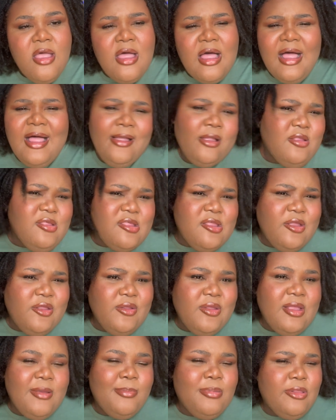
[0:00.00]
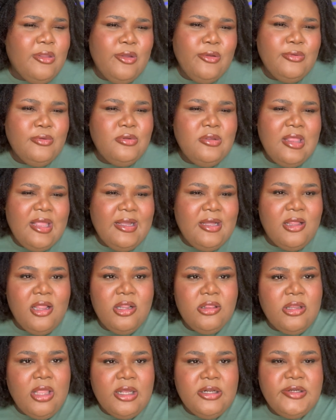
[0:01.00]
I also upload like a
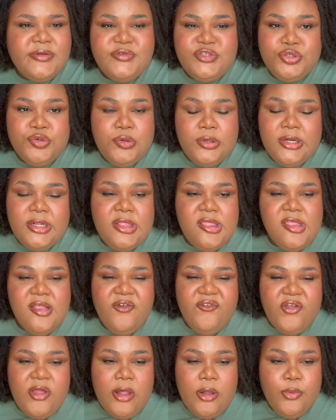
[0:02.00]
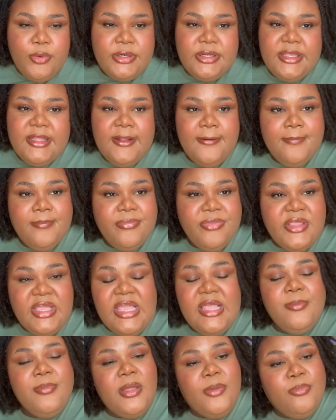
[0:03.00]
lot of shorts if y'all want to
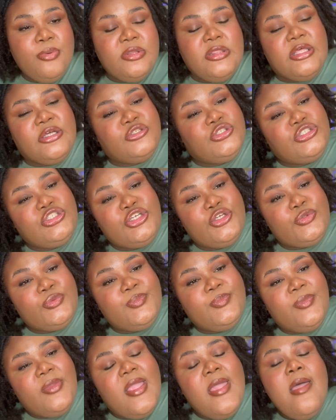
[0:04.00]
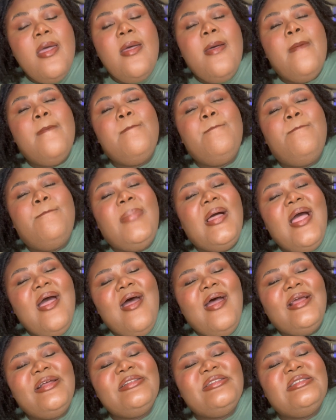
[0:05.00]
keep up with those too.
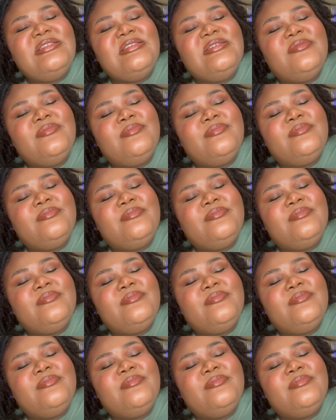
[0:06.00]
But